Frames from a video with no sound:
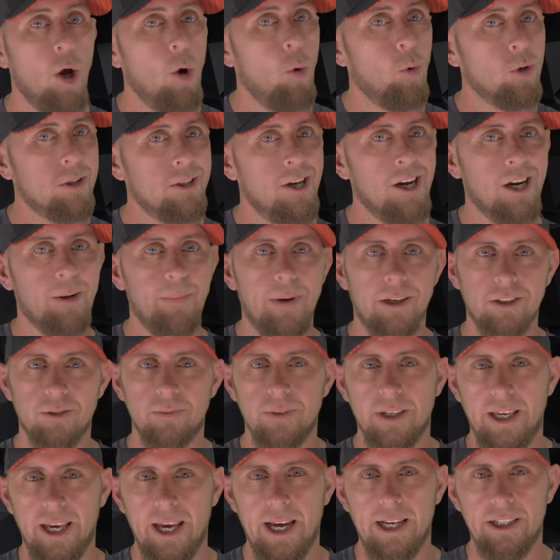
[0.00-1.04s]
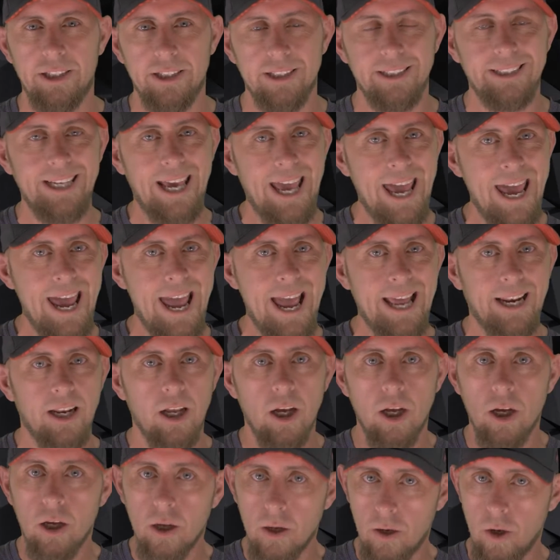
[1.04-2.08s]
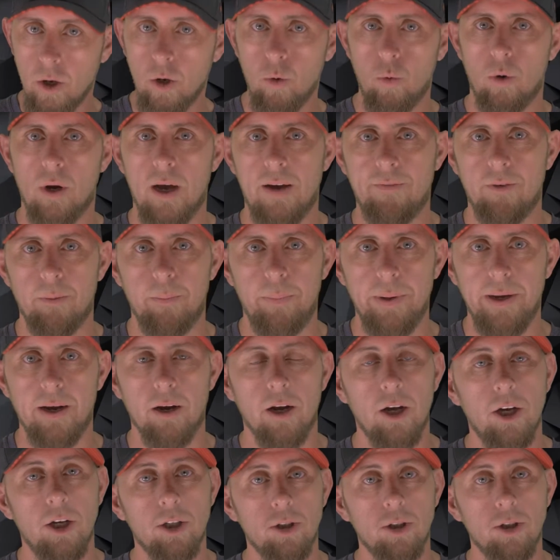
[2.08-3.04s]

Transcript: We'll talk about some gadgets and we'll have a beer.